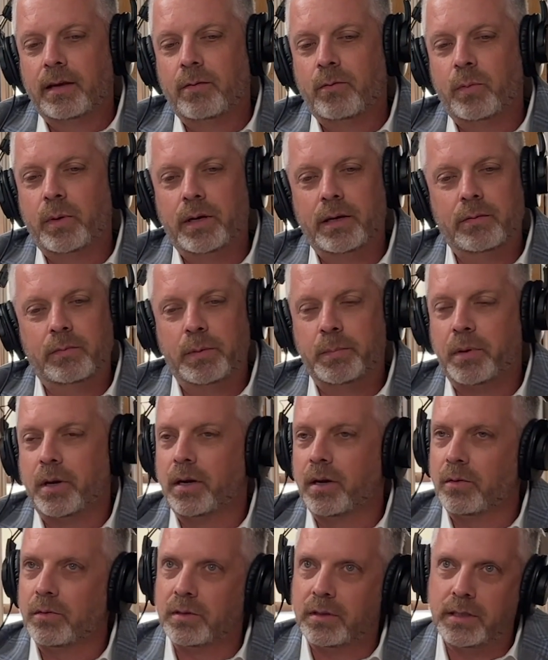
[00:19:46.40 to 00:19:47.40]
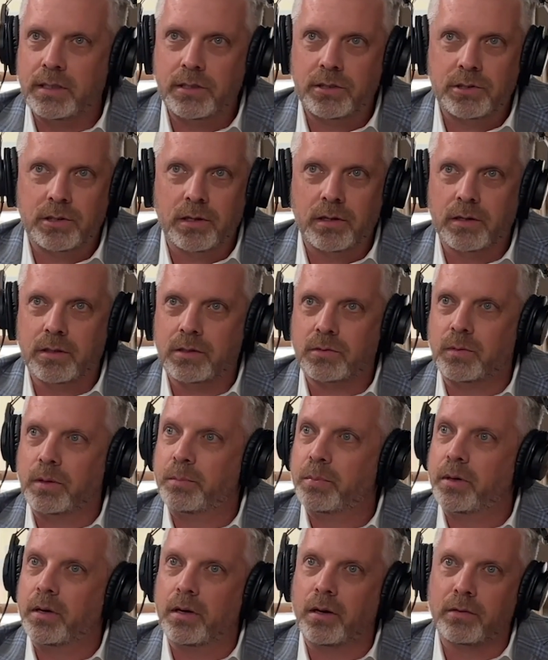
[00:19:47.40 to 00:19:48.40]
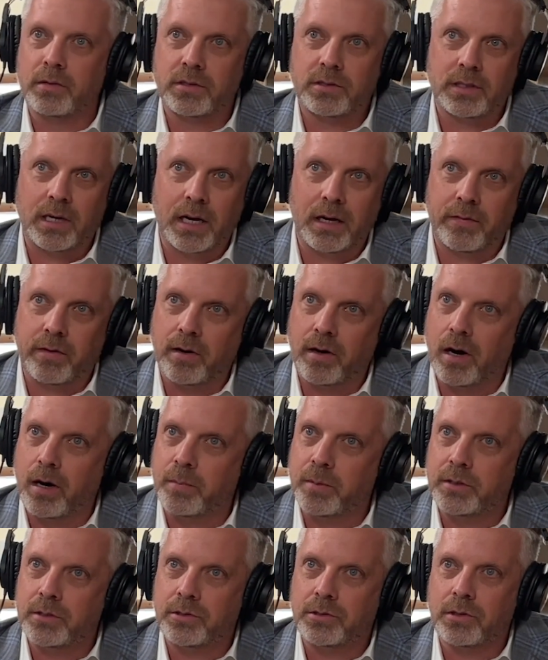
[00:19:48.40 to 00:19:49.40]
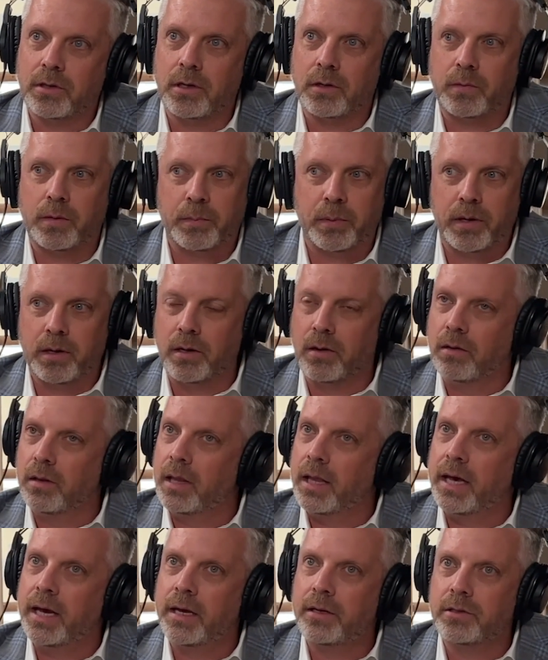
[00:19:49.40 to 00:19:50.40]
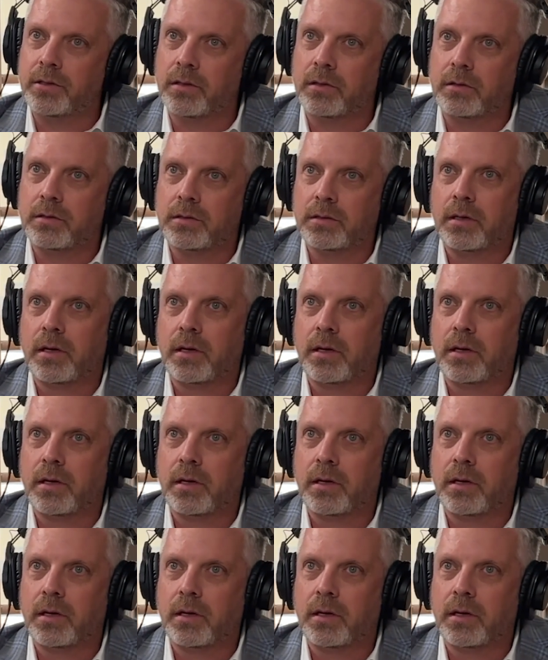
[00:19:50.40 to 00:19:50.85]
We put it on T-shirts. We put it on the side of our garbage truck. We put it on lanyards.